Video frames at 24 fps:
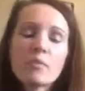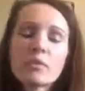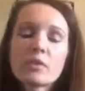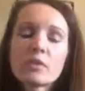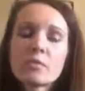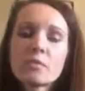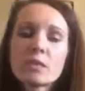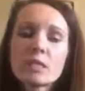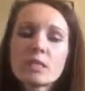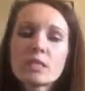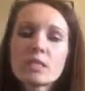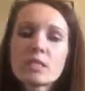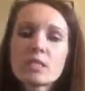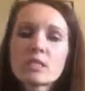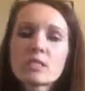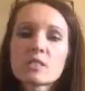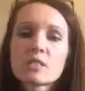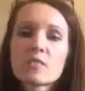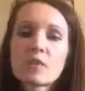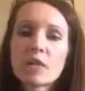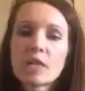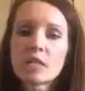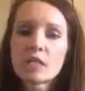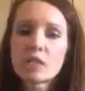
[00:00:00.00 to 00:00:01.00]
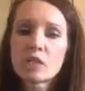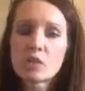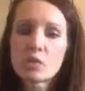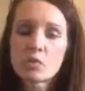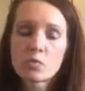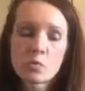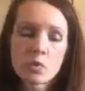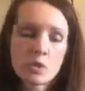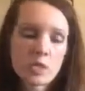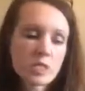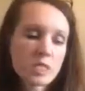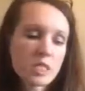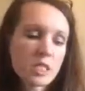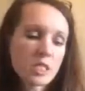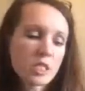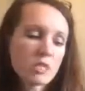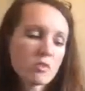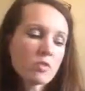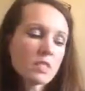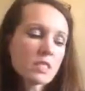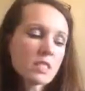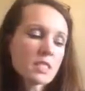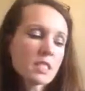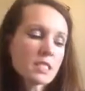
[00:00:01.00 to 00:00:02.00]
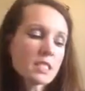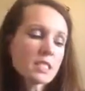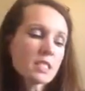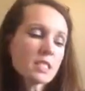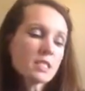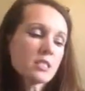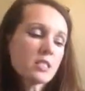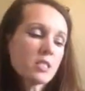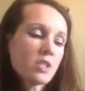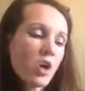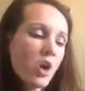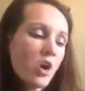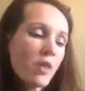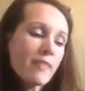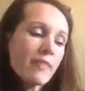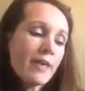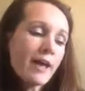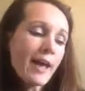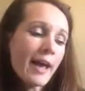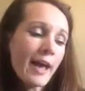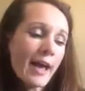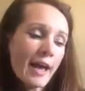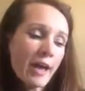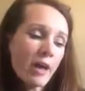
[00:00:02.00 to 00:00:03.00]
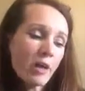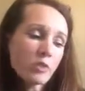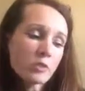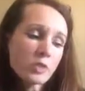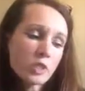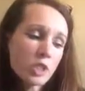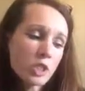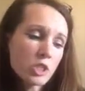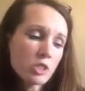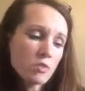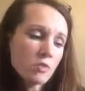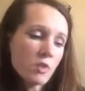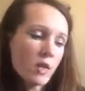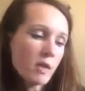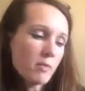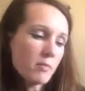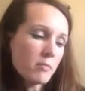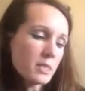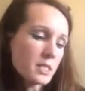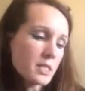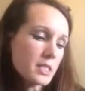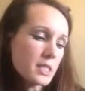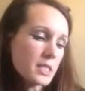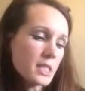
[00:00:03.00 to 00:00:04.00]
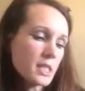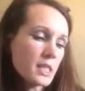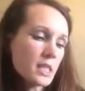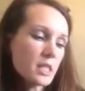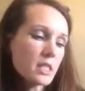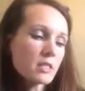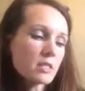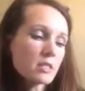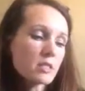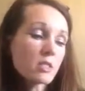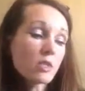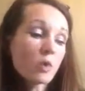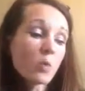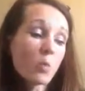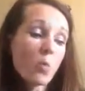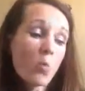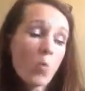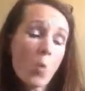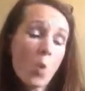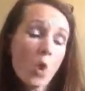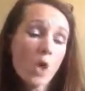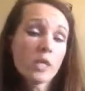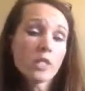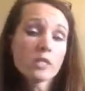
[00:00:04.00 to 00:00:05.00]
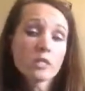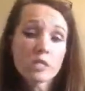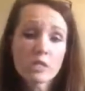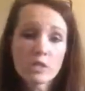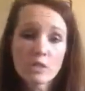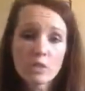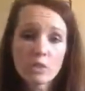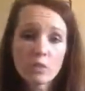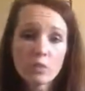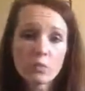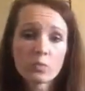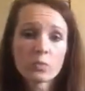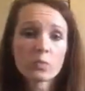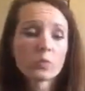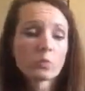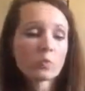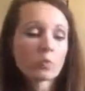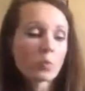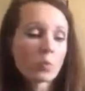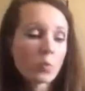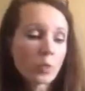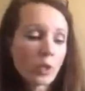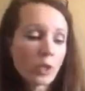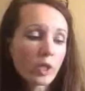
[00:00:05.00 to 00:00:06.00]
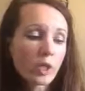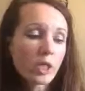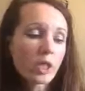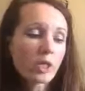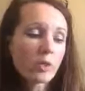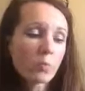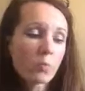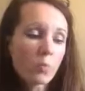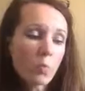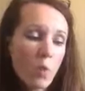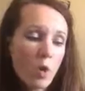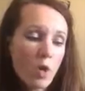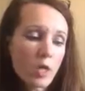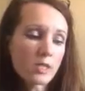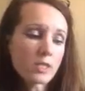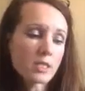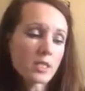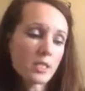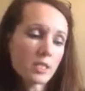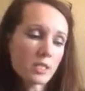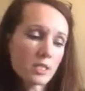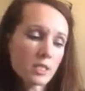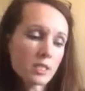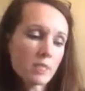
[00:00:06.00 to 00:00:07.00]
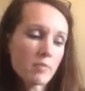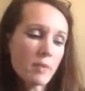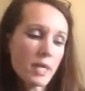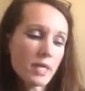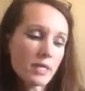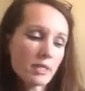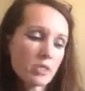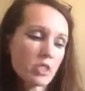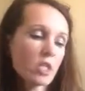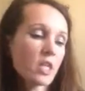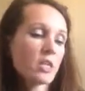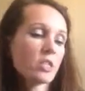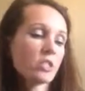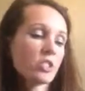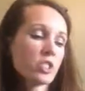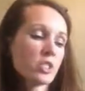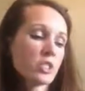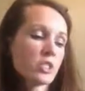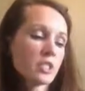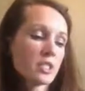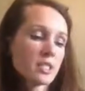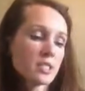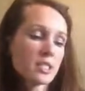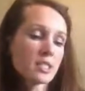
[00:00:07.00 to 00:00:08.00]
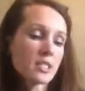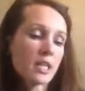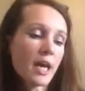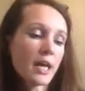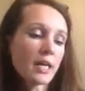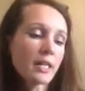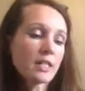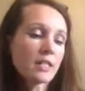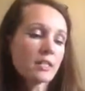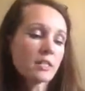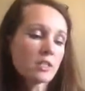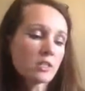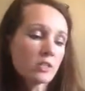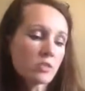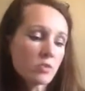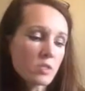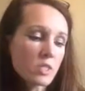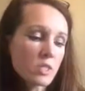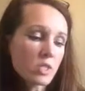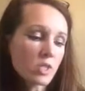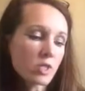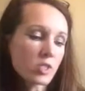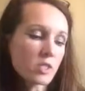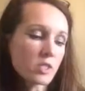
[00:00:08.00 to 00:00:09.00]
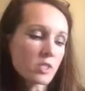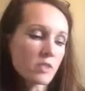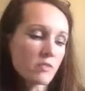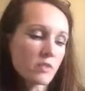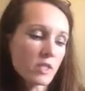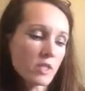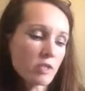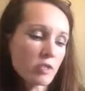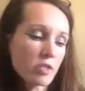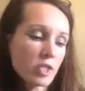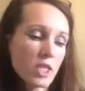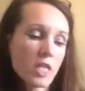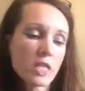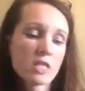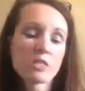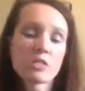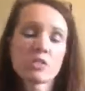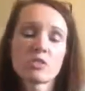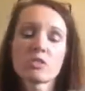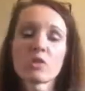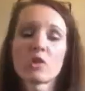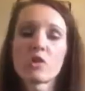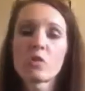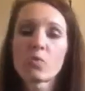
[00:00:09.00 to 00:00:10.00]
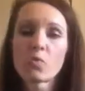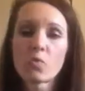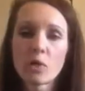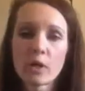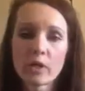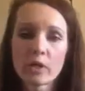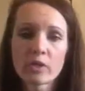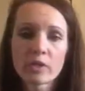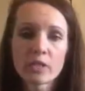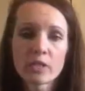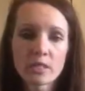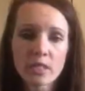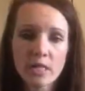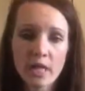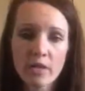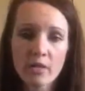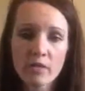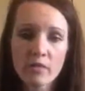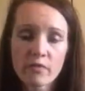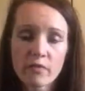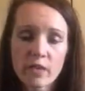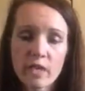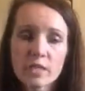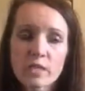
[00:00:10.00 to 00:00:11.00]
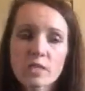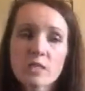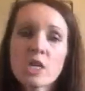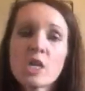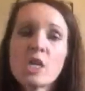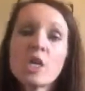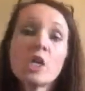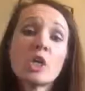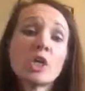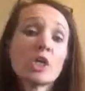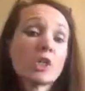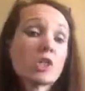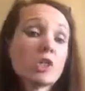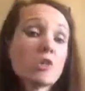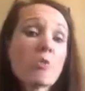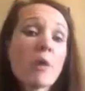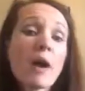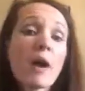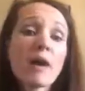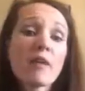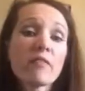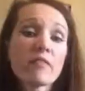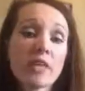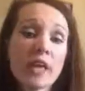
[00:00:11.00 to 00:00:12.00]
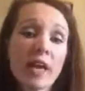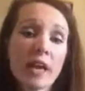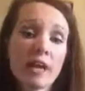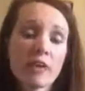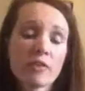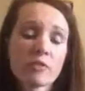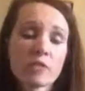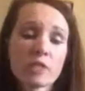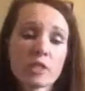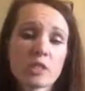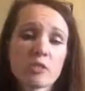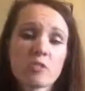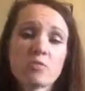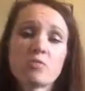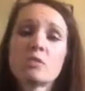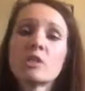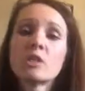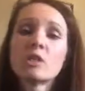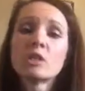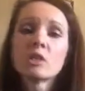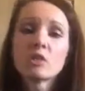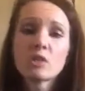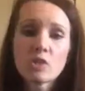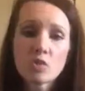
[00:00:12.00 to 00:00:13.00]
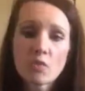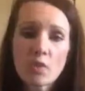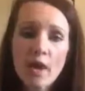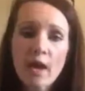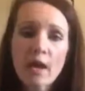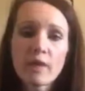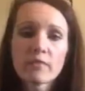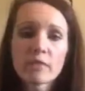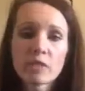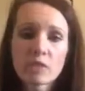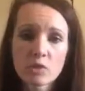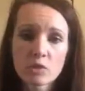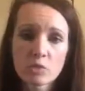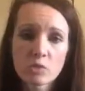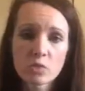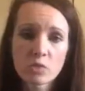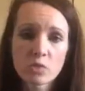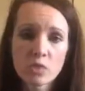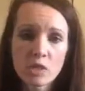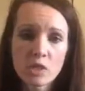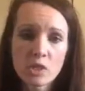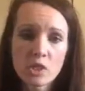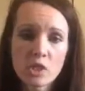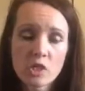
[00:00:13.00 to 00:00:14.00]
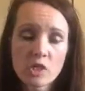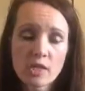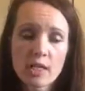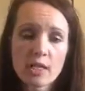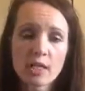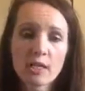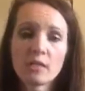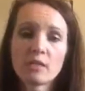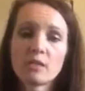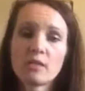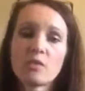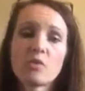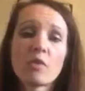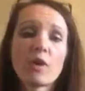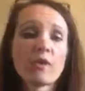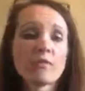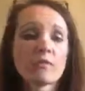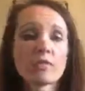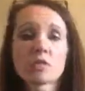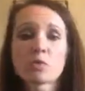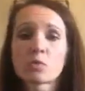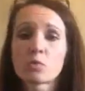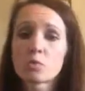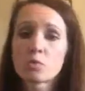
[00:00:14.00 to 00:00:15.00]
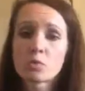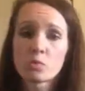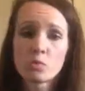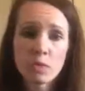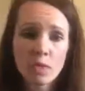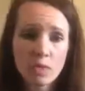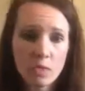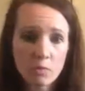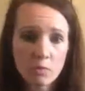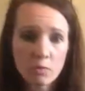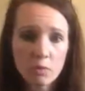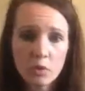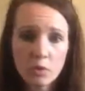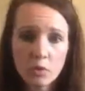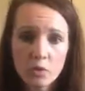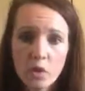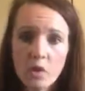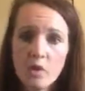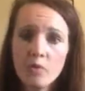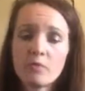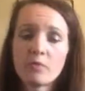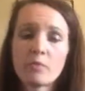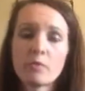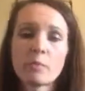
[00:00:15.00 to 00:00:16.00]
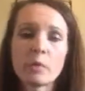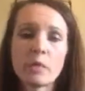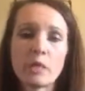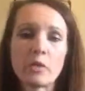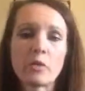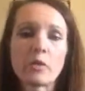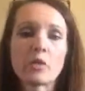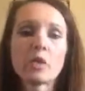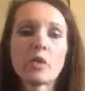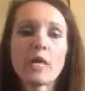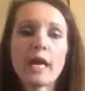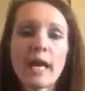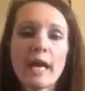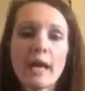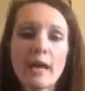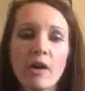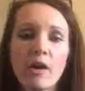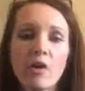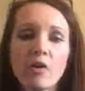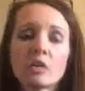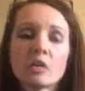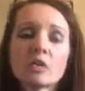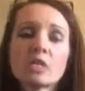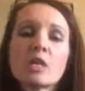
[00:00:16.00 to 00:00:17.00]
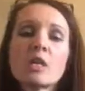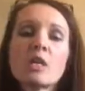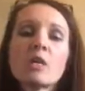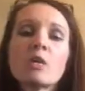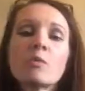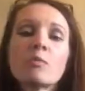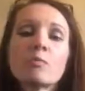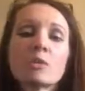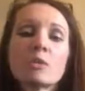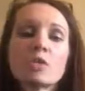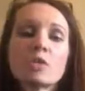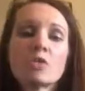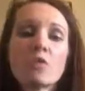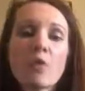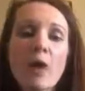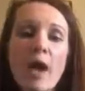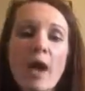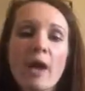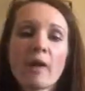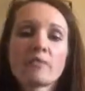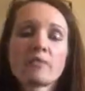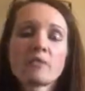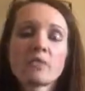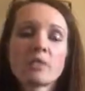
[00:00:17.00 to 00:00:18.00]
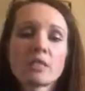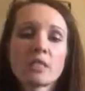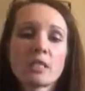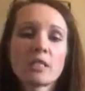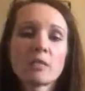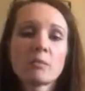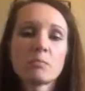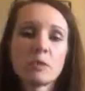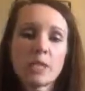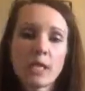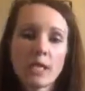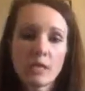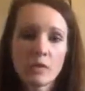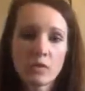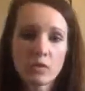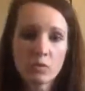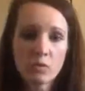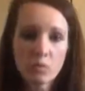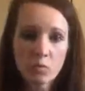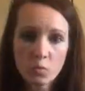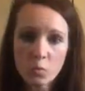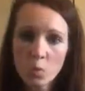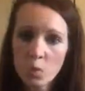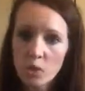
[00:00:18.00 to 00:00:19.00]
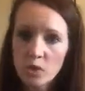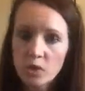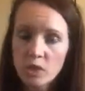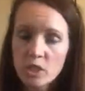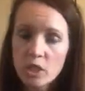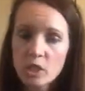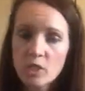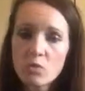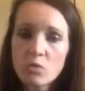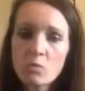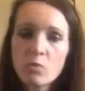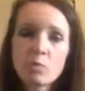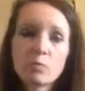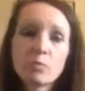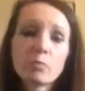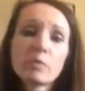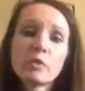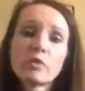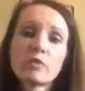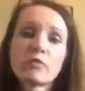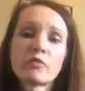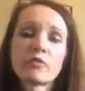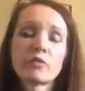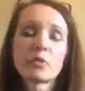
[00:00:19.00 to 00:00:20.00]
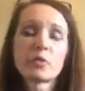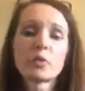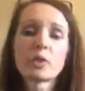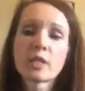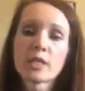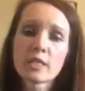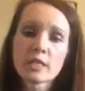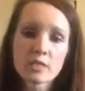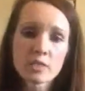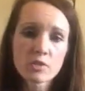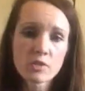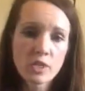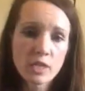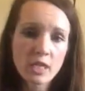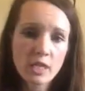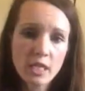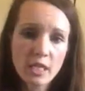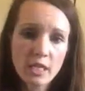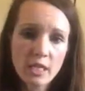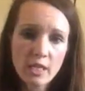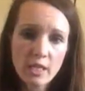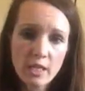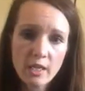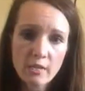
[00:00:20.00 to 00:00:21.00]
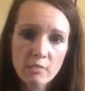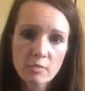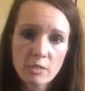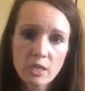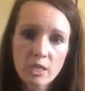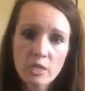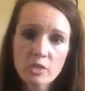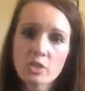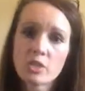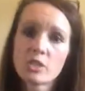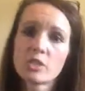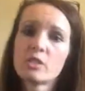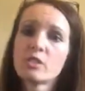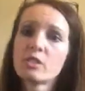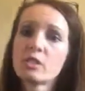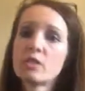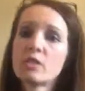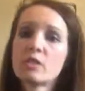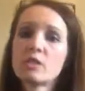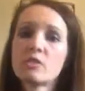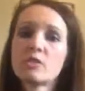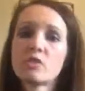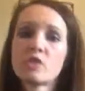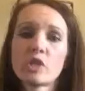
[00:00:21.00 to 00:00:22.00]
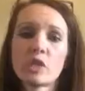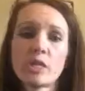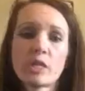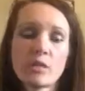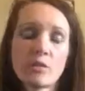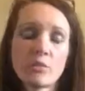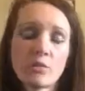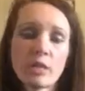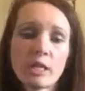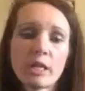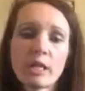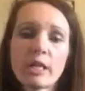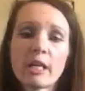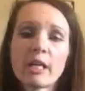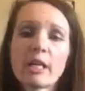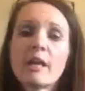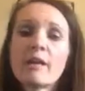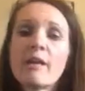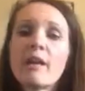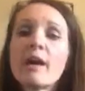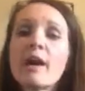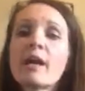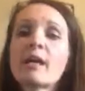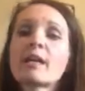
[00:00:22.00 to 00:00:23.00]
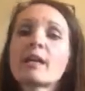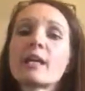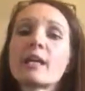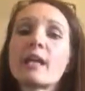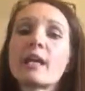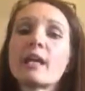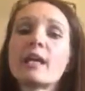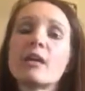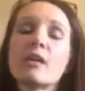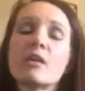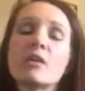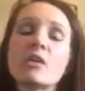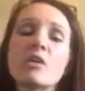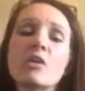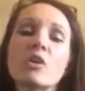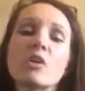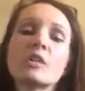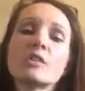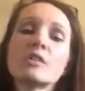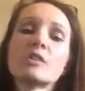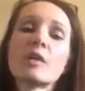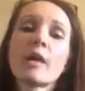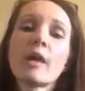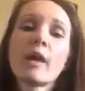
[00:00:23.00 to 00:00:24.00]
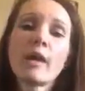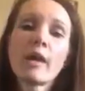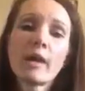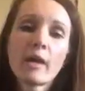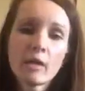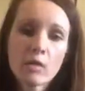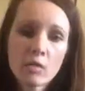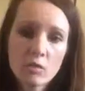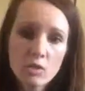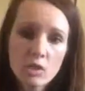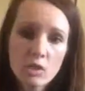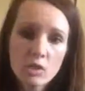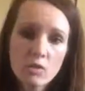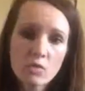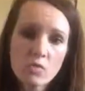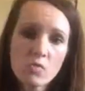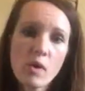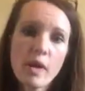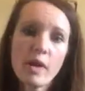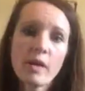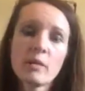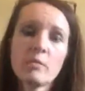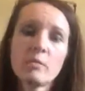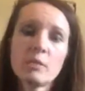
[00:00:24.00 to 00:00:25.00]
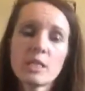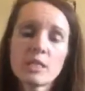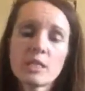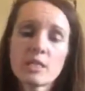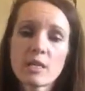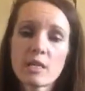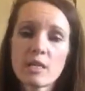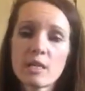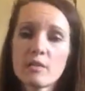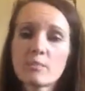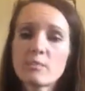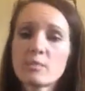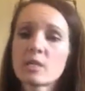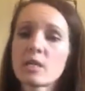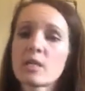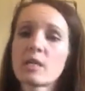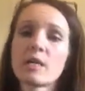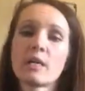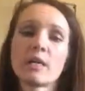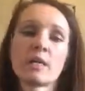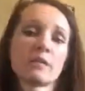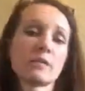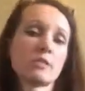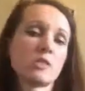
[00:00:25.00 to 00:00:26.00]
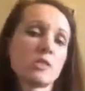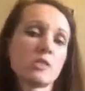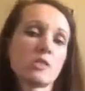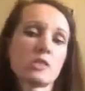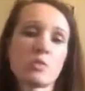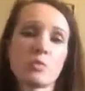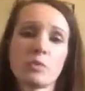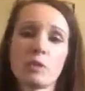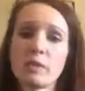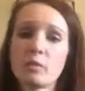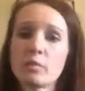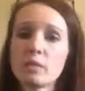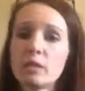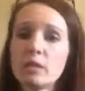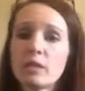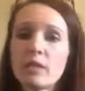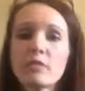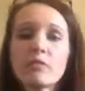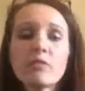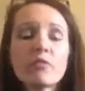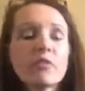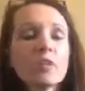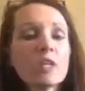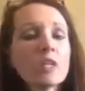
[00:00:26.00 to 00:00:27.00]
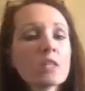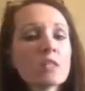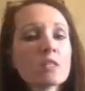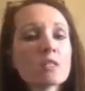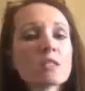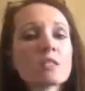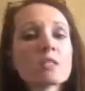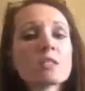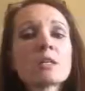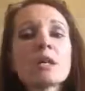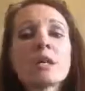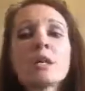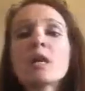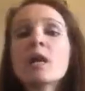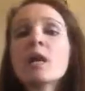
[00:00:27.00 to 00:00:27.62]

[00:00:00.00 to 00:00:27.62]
The biggest thing is finding your want to. It says, it's not the how to I'm missing, it's the want to. Really wanting to make changes and deciding that the results of those changes are worth the sacrifice. You have the how to. You have the tools in your hand. You have the tools we can build on from here on out. But you have to deep down want to. Before I started 80-Day Obsession in January, cannot tell you how many times I did 21-day fix.